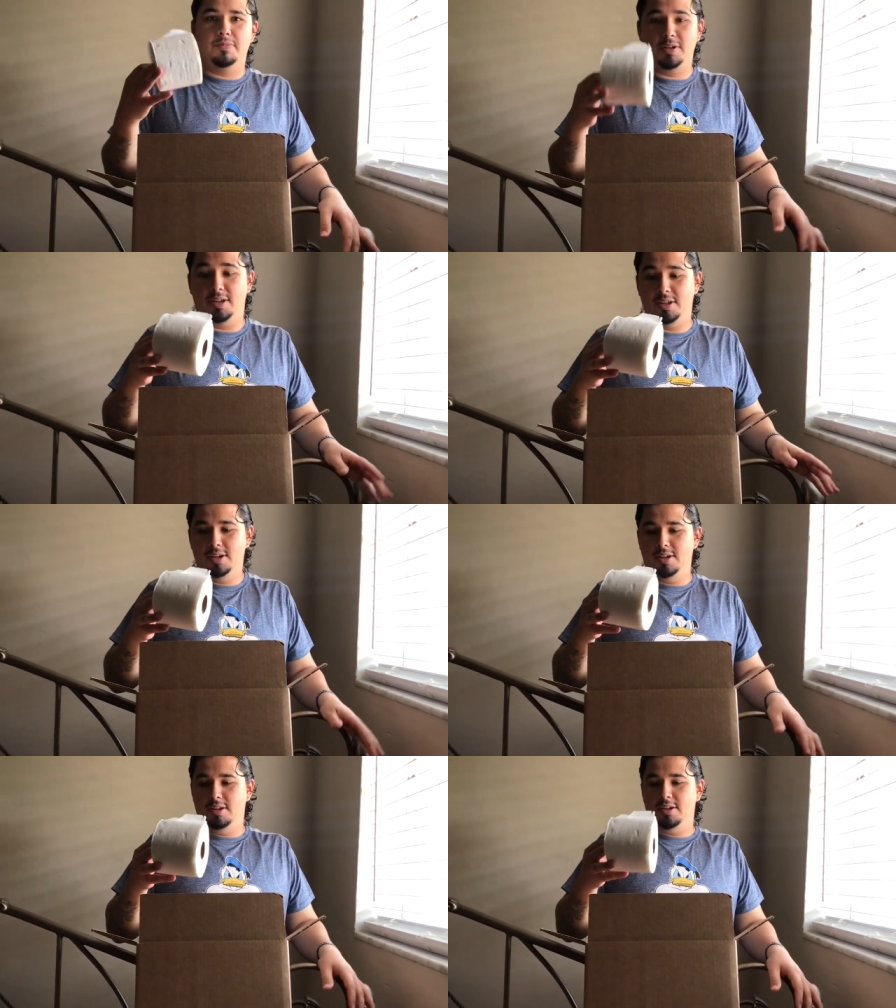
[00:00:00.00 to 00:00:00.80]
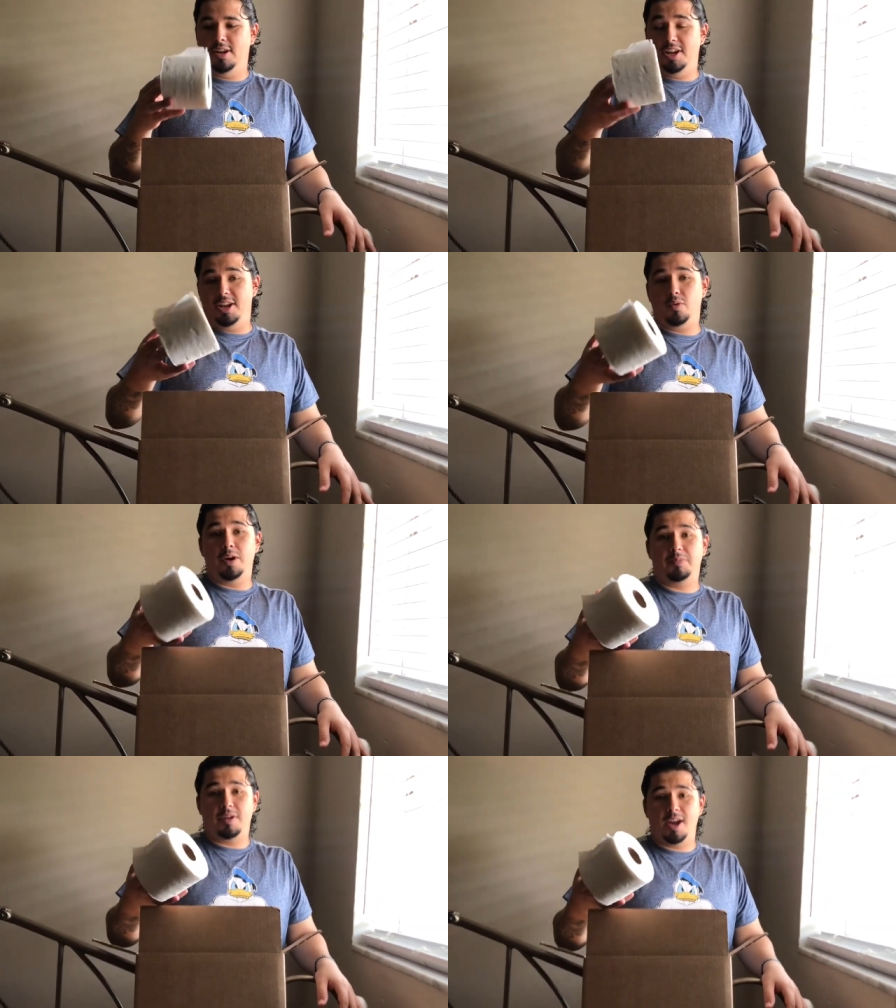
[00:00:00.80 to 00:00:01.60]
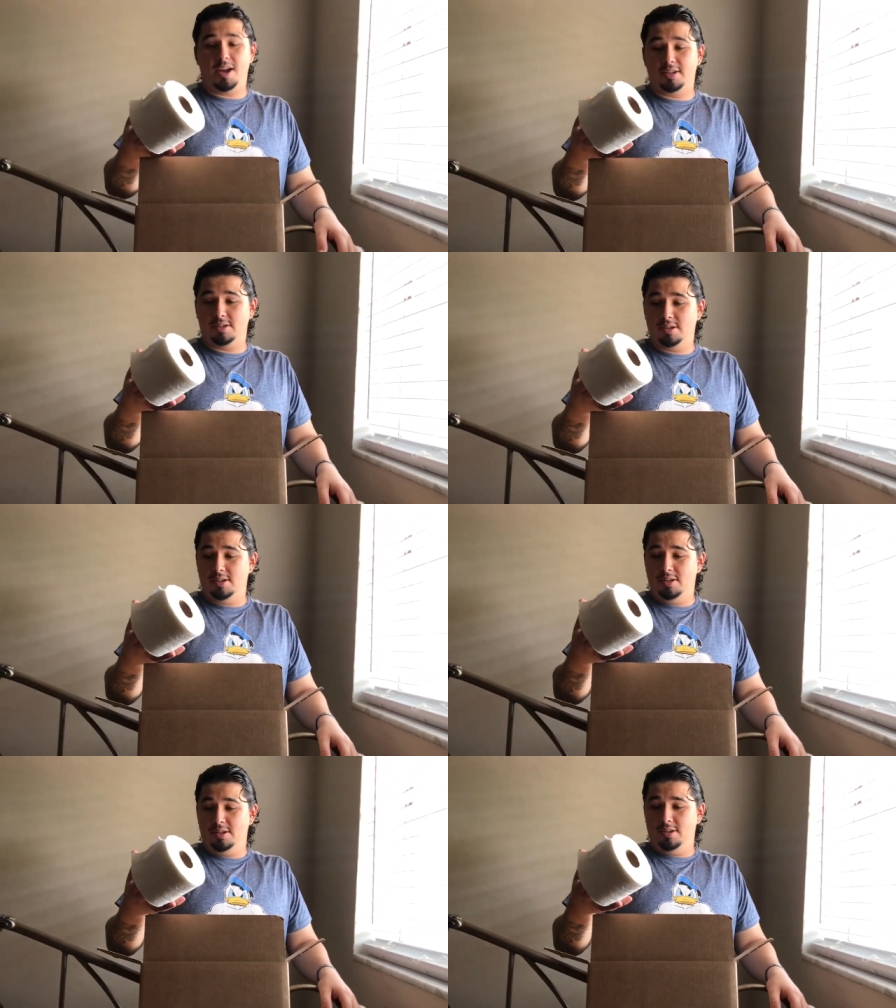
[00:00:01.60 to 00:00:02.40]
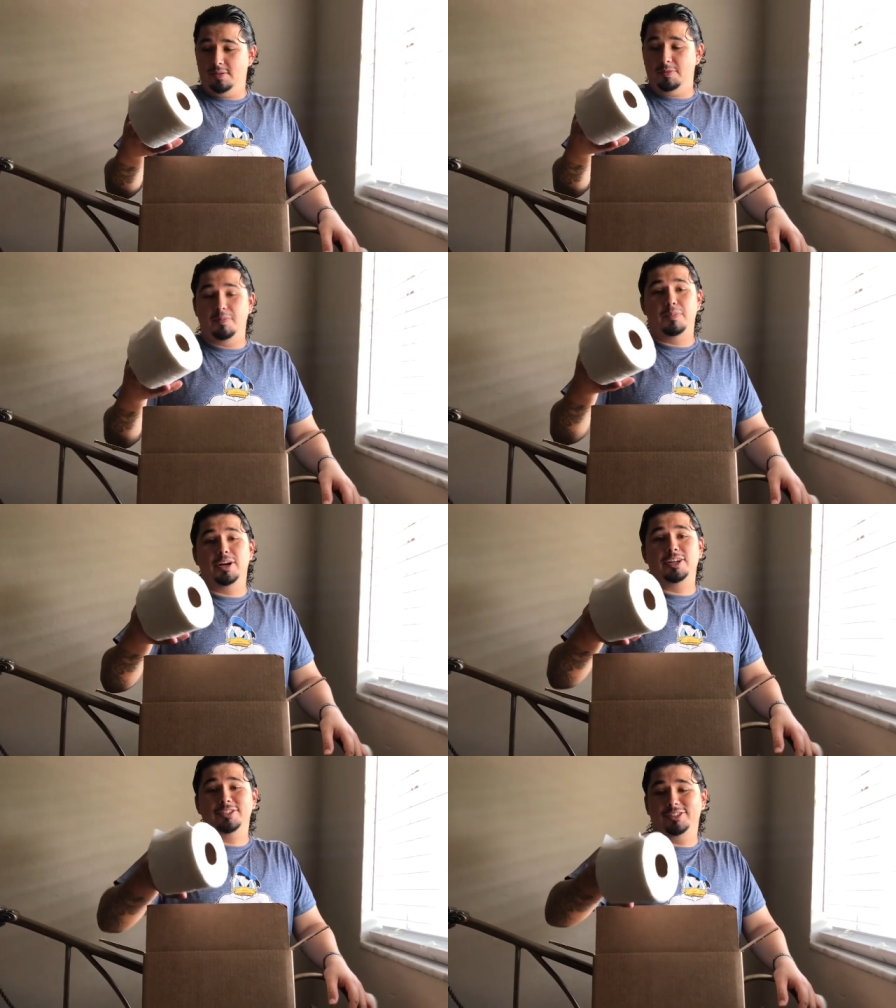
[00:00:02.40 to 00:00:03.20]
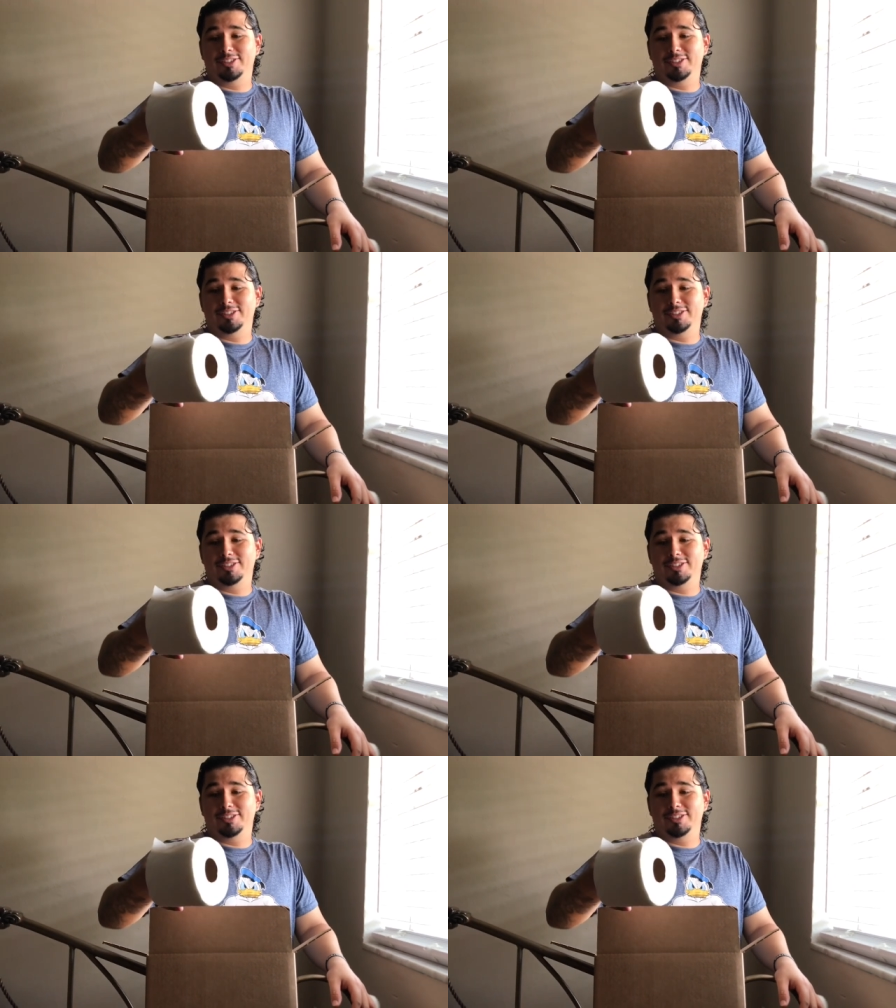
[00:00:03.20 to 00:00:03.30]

But they need to wipe their ass. I mean, butts.